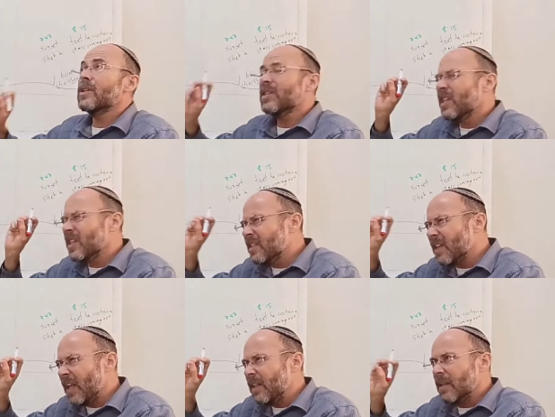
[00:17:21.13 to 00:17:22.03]
they see the
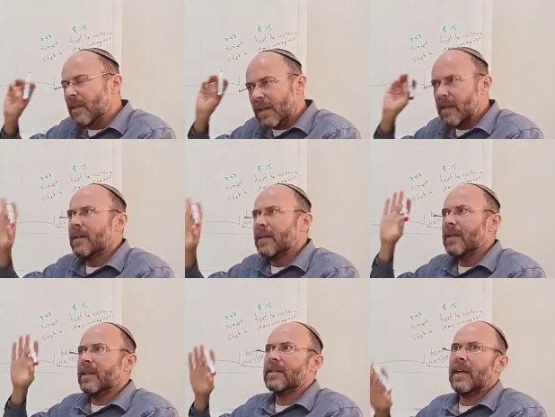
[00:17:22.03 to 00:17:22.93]
sun,
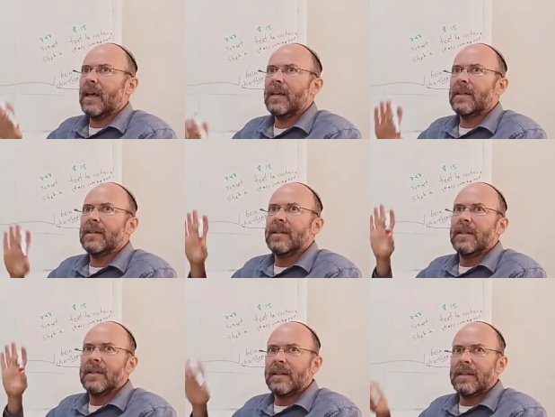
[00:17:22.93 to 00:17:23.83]
then they say,
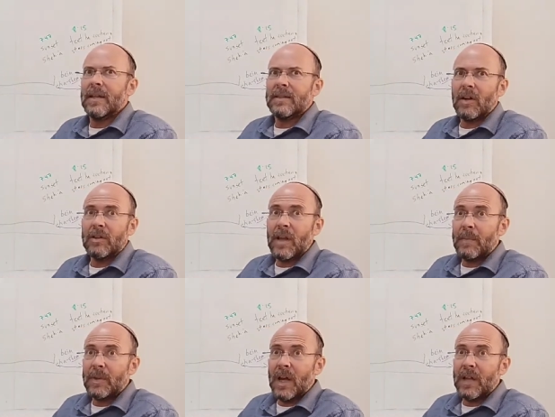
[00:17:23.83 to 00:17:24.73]
they start the
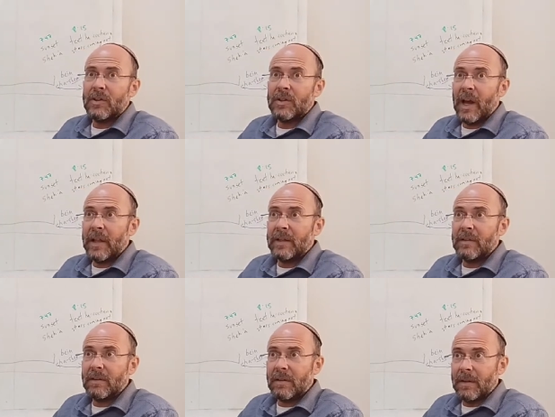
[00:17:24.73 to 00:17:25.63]
Amidah, they're
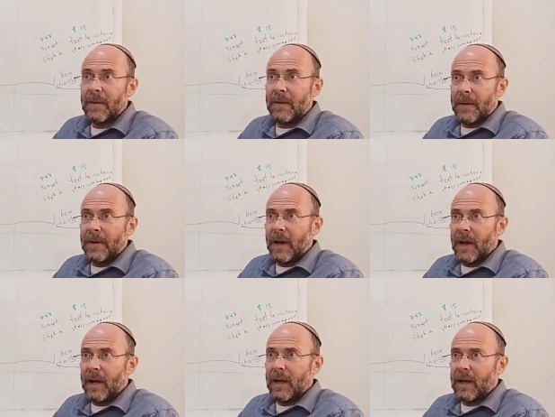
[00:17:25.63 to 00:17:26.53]
silent,
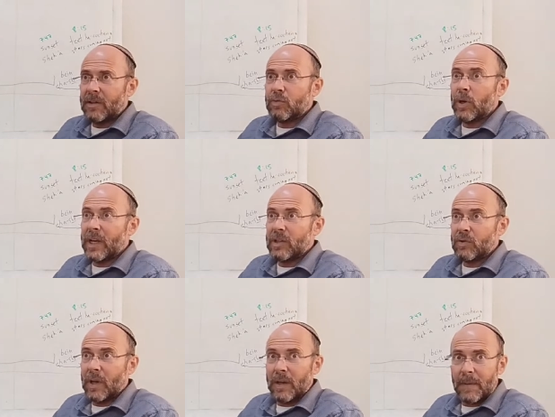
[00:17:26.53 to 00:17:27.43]
Shmon
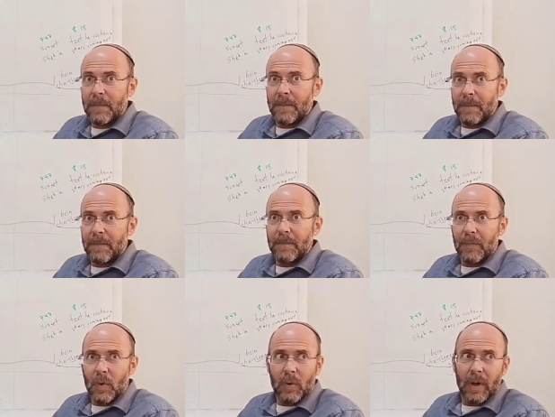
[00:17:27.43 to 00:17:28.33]
Esrei.
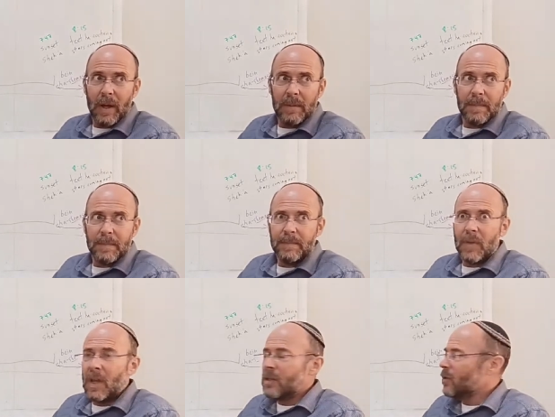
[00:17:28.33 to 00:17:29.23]
Okay?
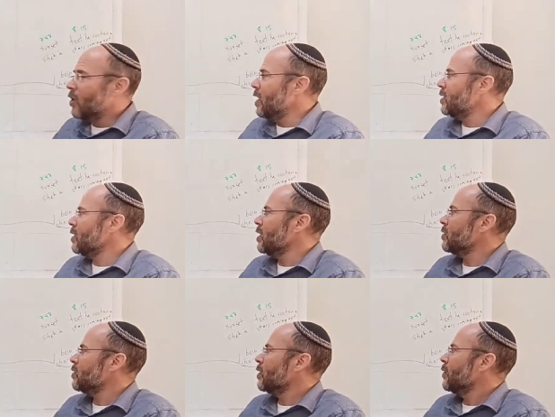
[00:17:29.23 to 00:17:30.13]
So this
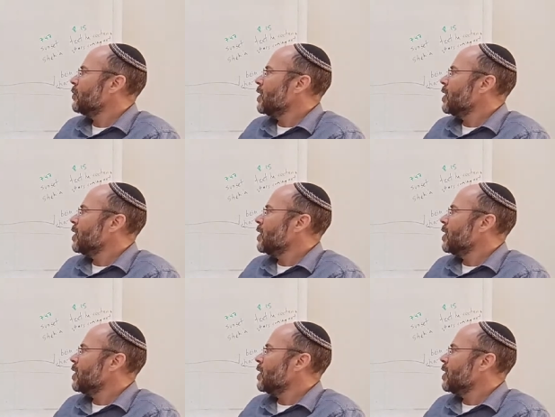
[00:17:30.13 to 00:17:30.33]
is